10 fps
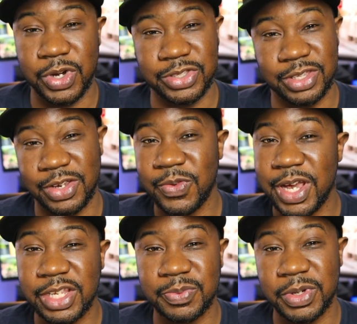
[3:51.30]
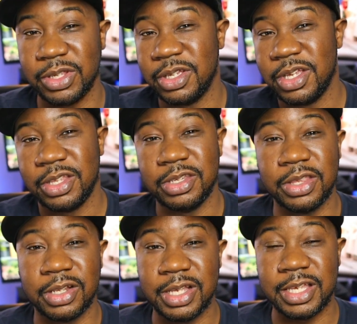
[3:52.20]
wasn't the greatest. But
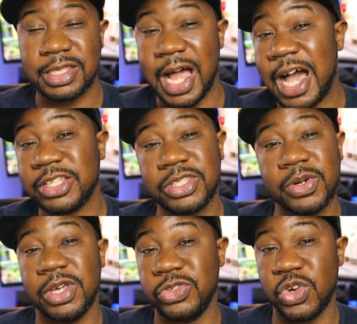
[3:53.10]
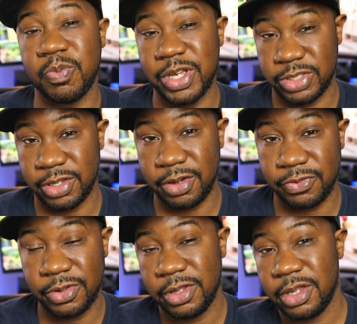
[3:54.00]
nonetheless, I still enjoyed
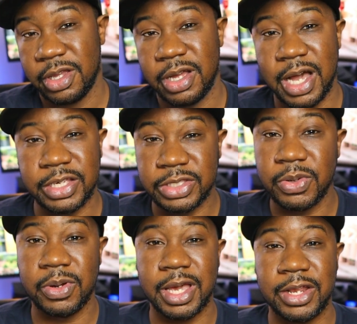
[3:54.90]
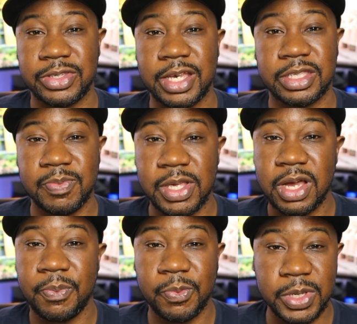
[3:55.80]
myself. I still got a chance to meet a
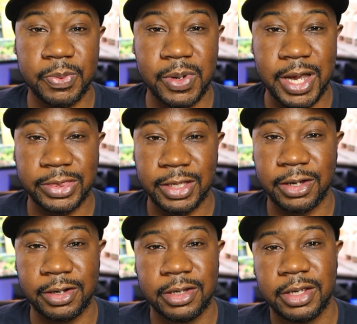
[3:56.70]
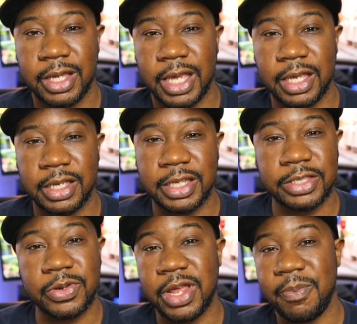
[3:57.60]
couple people out there, and
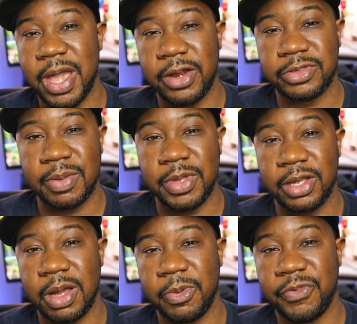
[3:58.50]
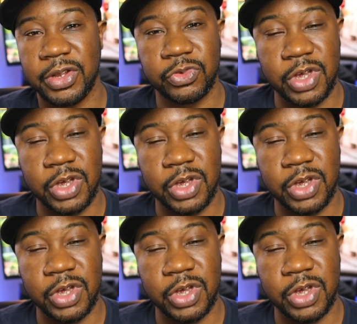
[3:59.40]
that's all that matters. I met a couple fellow